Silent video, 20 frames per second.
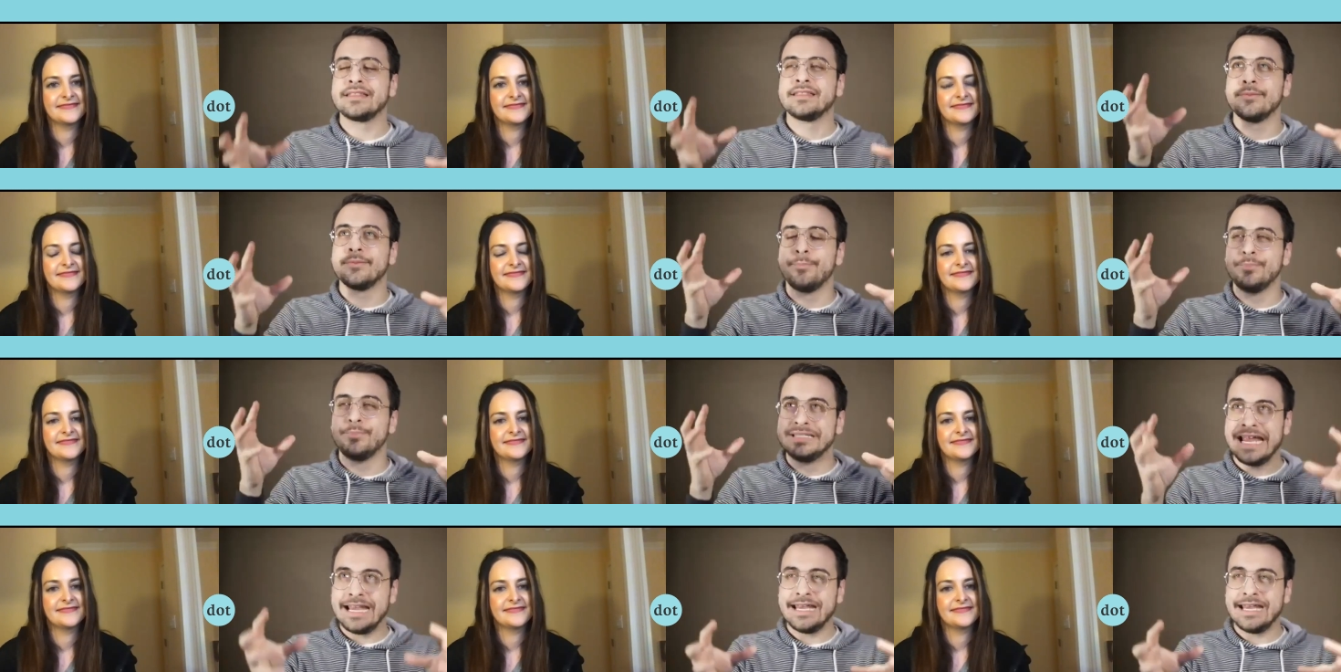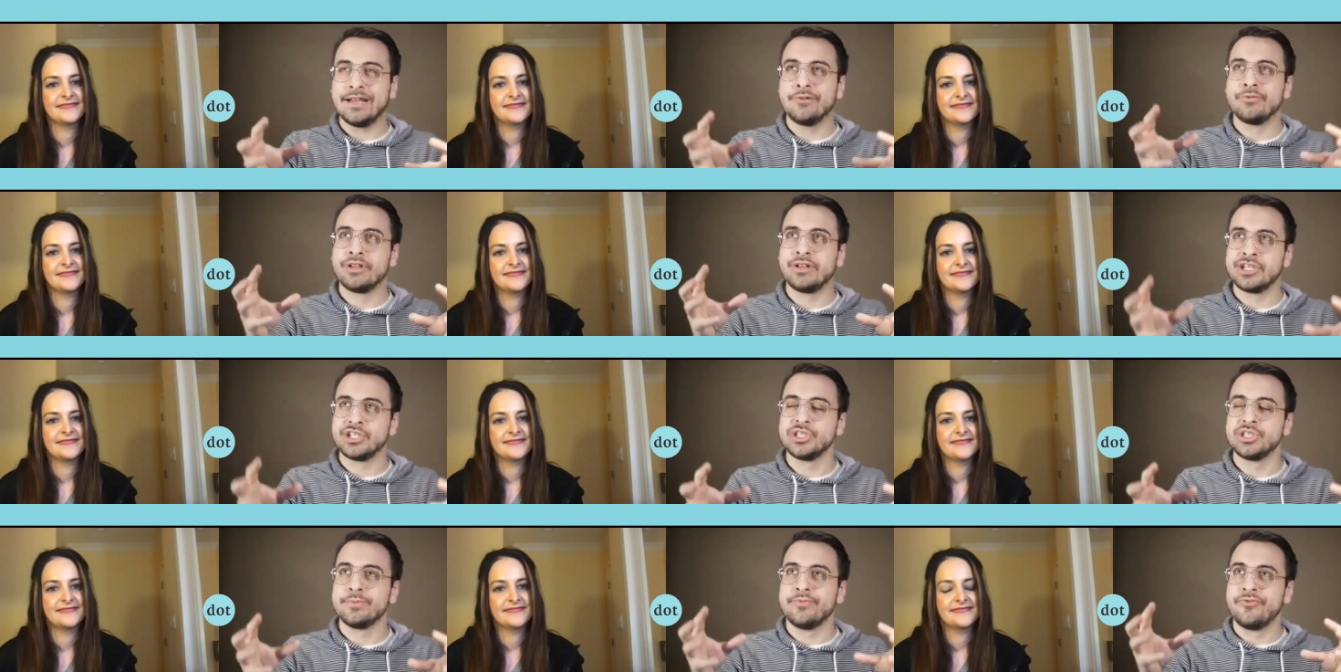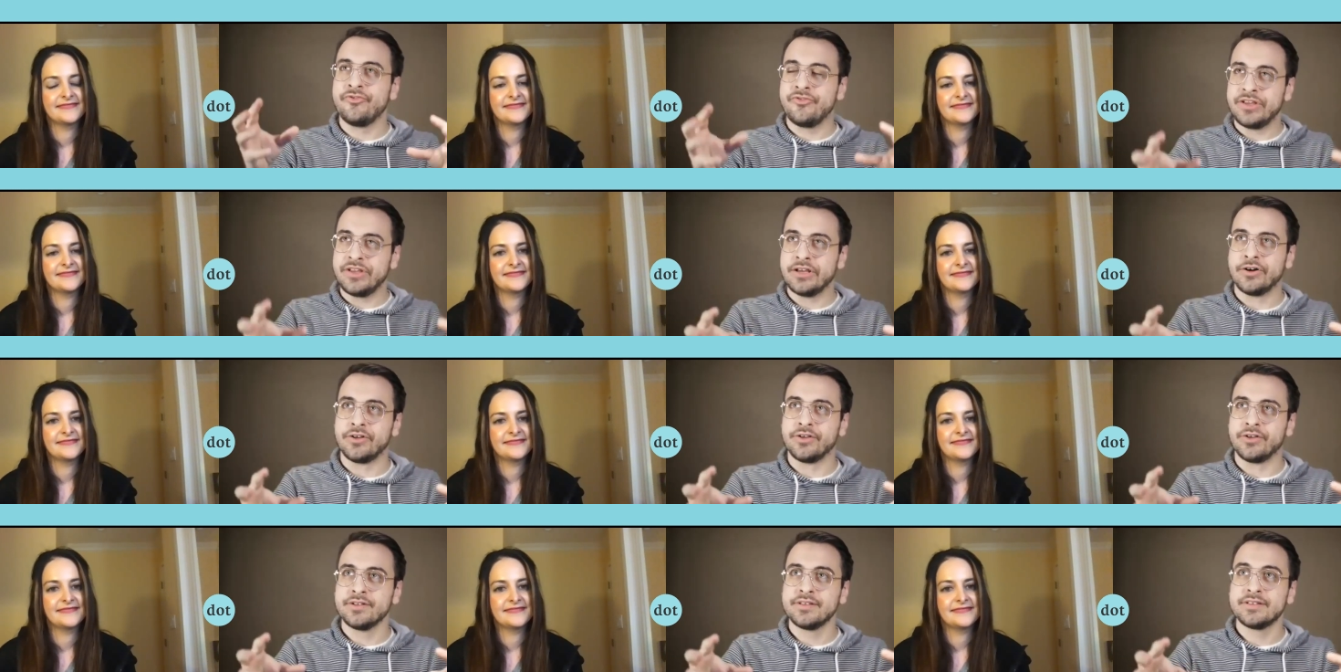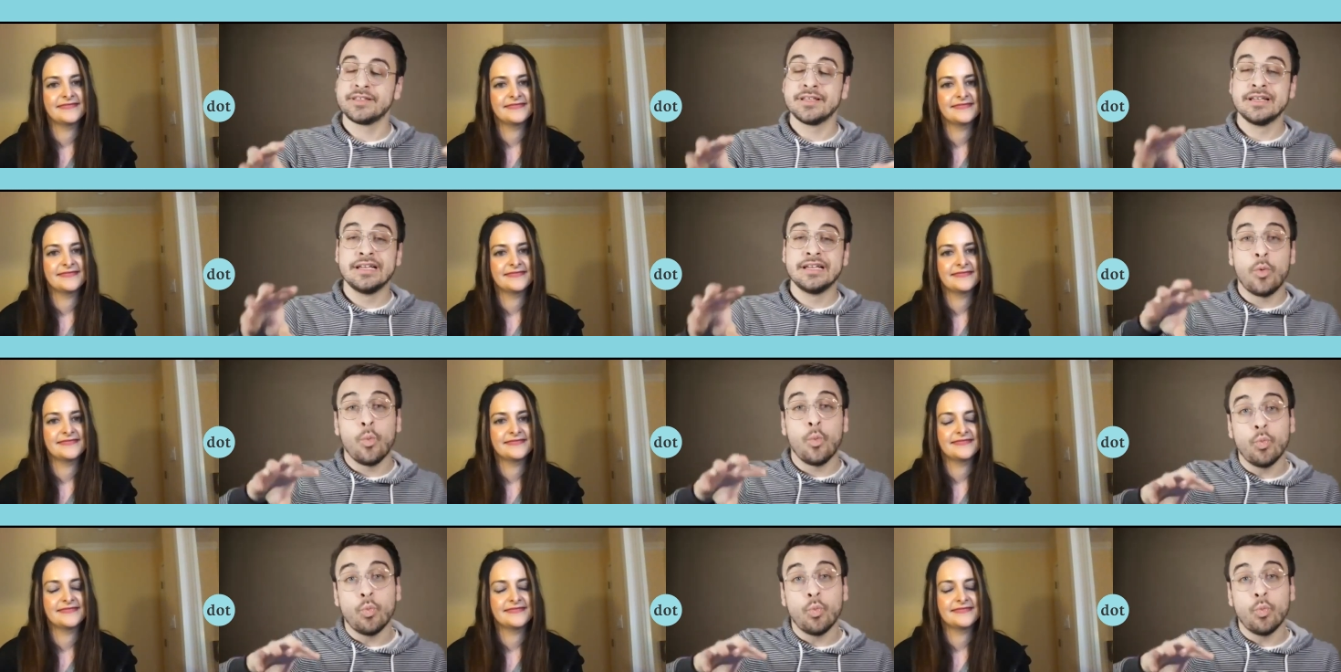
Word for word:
Speaker 1: that the dating relationship feels